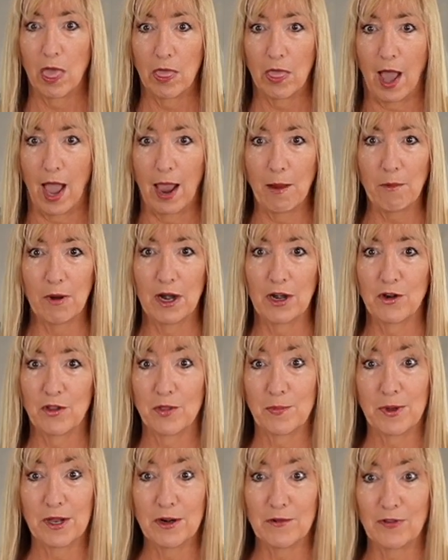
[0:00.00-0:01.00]
I want to do the
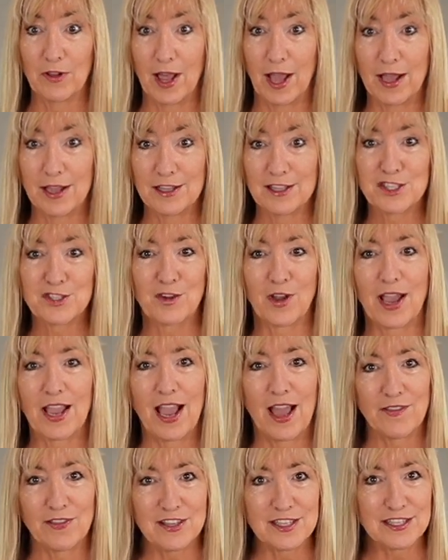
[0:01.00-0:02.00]
butterfly." So I
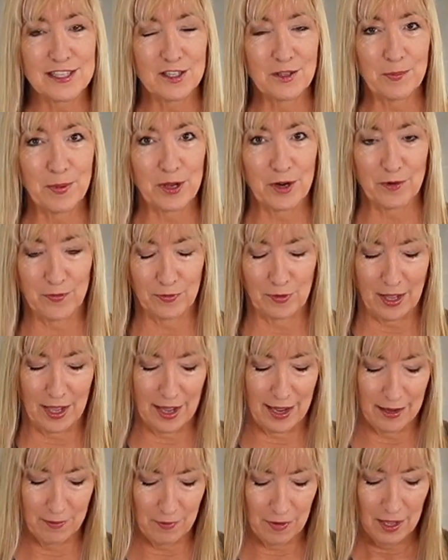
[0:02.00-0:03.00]
got this little
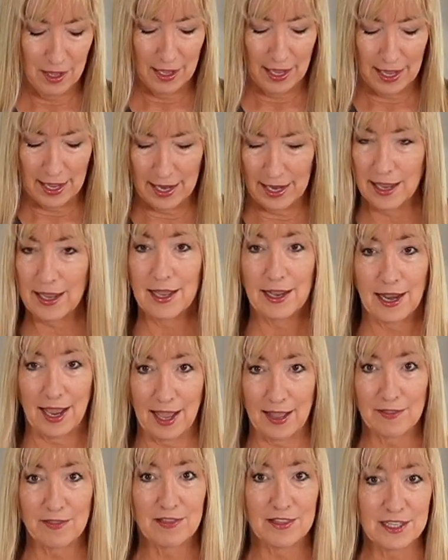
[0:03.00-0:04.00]
butterfly,
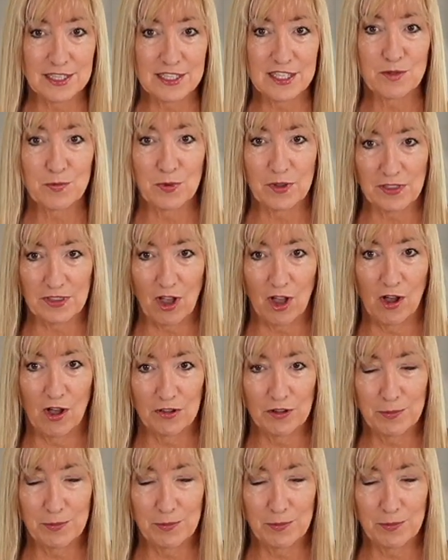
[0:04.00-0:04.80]
and this is with all the